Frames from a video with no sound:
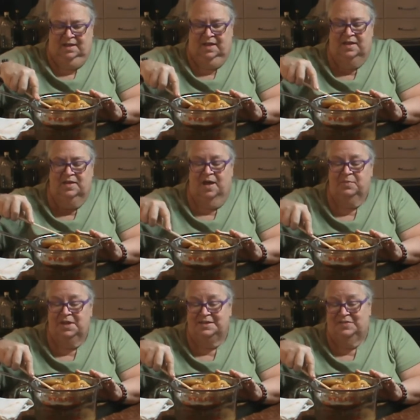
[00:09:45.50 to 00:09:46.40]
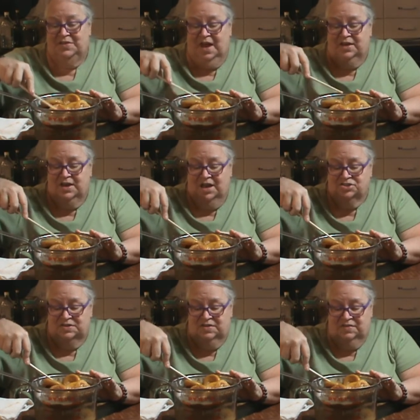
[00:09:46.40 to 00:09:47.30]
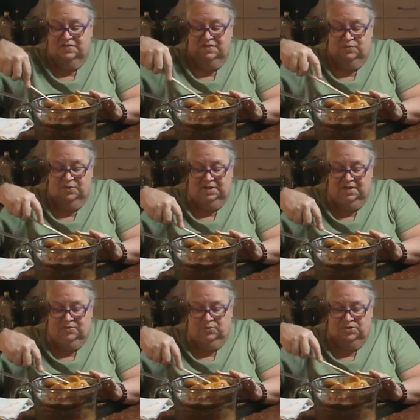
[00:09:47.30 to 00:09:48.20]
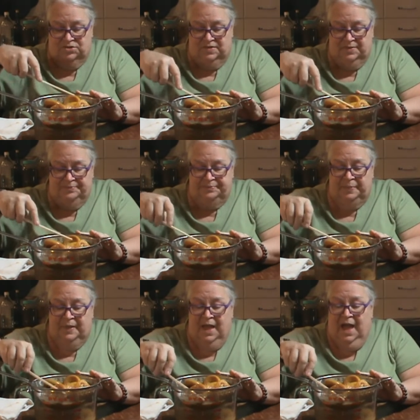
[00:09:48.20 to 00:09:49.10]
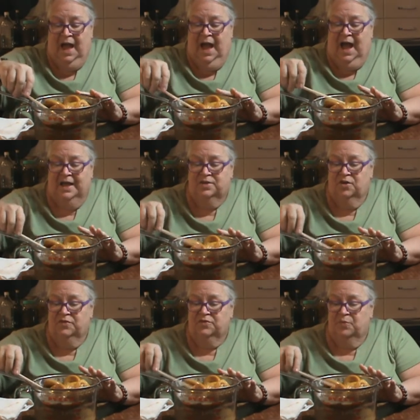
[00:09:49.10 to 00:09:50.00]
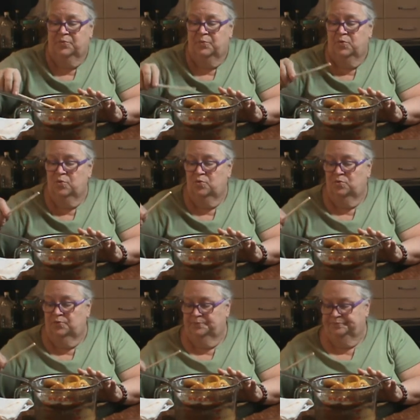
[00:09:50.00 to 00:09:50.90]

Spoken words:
And I'm glad to see, I could actually see that this really is oranges. I can also pull,